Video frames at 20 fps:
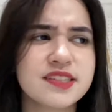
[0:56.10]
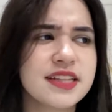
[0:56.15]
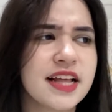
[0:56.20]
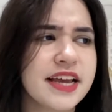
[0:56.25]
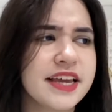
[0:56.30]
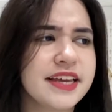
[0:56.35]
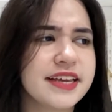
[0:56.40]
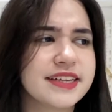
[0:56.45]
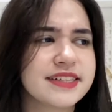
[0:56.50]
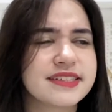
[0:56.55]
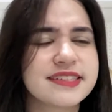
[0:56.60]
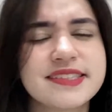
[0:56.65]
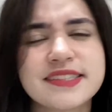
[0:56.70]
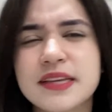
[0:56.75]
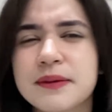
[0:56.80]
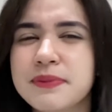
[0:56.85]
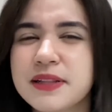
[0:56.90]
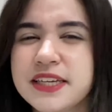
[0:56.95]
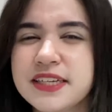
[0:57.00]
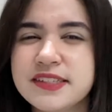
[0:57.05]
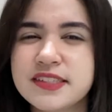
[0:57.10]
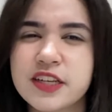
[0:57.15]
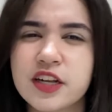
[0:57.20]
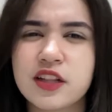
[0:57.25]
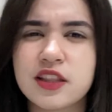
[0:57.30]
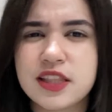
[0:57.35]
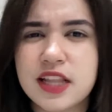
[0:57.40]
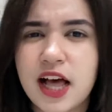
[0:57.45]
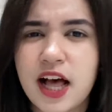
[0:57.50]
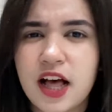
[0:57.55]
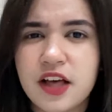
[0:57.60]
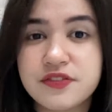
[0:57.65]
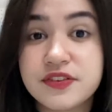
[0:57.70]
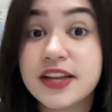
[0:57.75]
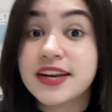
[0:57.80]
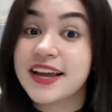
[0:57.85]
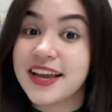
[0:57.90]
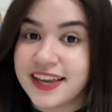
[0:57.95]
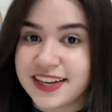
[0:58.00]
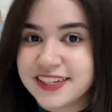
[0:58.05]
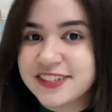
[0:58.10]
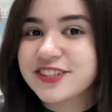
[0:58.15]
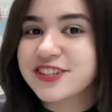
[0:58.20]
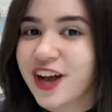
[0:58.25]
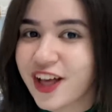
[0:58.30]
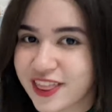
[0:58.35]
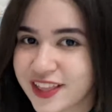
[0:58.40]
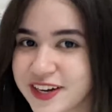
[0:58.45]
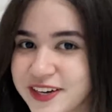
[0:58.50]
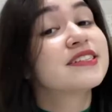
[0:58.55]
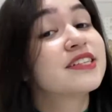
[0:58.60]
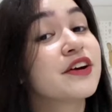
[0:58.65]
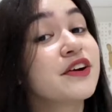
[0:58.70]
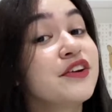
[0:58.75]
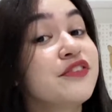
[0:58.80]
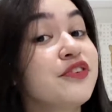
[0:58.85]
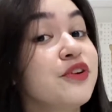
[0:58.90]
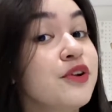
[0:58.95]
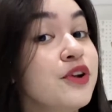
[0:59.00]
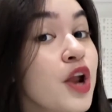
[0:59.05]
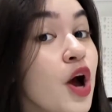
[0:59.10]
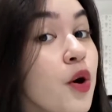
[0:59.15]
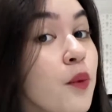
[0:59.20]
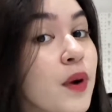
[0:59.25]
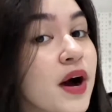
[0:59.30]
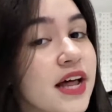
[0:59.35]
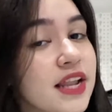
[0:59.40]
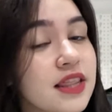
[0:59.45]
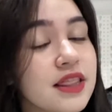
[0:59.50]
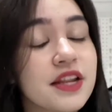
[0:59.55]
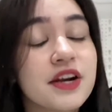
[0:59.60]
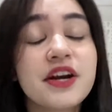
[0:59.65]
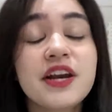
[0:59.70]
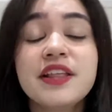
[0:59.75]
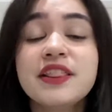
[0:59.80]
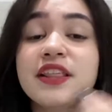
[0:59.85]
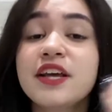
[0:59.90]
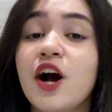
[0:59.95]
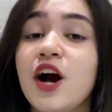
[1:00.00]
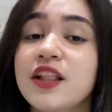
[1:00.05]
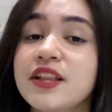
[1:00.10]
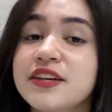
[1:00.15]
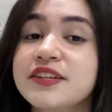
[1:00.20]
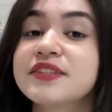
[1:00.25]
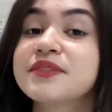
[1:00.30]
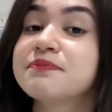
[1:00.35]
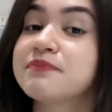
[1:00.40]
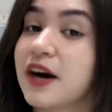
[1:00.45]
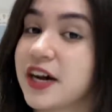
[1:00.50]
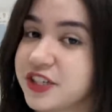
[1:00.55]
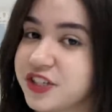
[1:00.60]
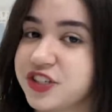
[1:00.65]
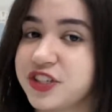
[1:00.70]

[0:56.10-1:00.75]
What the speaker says: like siblings who love and hate each other. So if you know one, learning the other is much